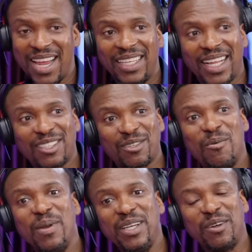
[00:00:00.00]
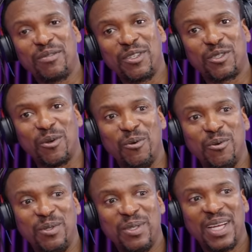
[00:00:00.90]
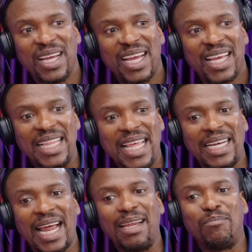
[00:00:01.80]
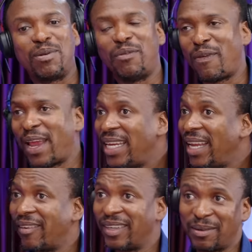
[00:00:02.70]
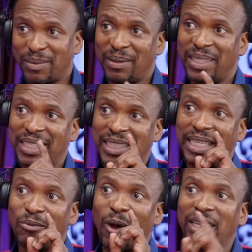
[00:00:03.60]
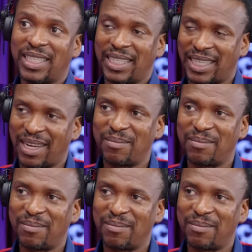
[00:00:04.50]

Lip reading: There's so many of the shows that I prefer hearing them than watching them.